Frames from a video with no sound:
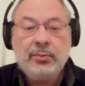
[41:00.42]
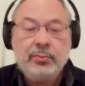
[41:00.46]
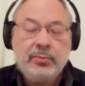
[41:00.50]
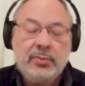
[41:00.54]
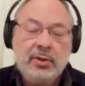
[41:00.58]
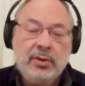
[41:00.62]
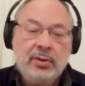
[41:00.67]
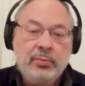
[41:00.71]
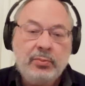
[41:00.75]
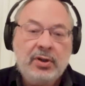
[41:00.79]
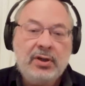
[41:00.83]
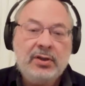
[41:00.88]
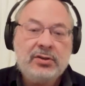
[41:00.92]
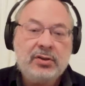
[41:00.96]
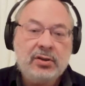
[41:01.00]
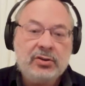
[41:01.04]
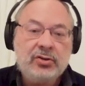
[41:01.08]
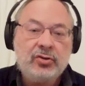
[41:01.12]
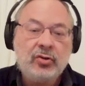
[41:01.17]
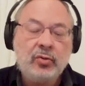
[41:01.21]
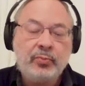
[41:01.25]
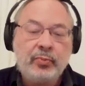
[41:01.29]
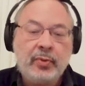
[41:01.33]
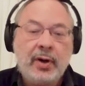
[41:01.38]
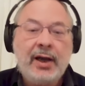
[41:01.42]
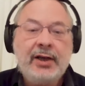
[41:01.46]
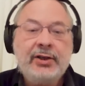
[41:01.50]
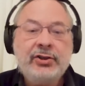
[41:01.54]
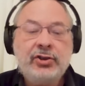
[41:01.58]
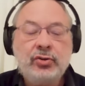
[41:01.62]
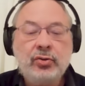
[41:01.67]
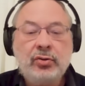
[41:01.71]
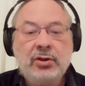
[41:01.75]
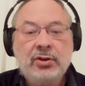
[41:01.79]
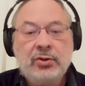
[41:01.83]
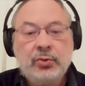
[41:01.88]
may
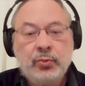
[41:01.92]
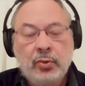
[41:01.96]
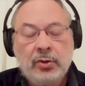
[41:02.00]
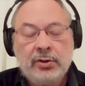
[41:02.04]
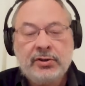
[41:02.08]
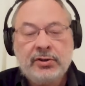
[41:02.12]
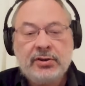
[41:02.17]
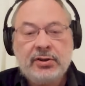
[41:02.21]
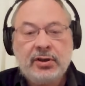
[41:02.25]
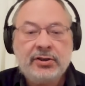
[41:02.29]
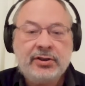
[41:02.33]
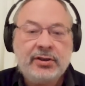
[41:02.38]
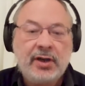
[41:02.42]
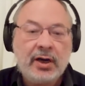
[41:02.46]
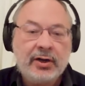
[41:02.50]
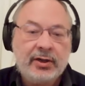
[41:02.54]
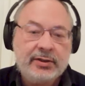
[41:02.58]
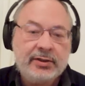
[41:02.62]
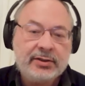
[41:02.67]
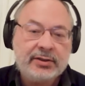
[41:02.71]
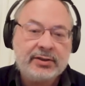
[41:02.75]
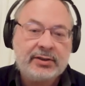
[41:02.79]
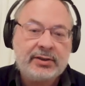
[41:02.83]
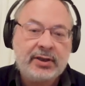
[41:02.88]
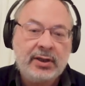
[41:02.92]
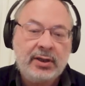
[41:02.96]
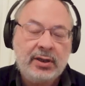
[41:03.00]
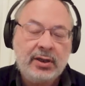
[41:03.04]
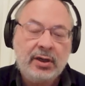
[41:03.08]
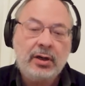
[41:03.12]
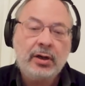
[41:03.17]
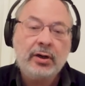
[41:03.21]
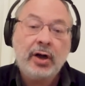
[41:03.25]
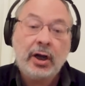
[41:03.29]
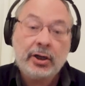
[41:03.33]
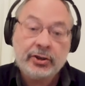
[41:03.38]
surprise you, it was Tsarist
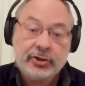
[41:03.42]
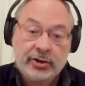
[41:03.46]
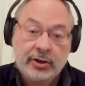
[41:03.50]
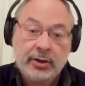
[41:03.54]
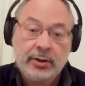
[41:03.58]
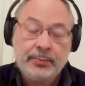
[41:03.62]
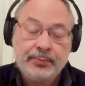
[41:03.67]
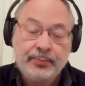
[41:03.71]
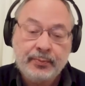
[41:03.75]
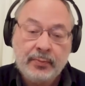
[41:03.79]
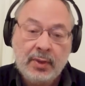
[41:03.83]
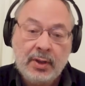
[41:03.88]
Russia.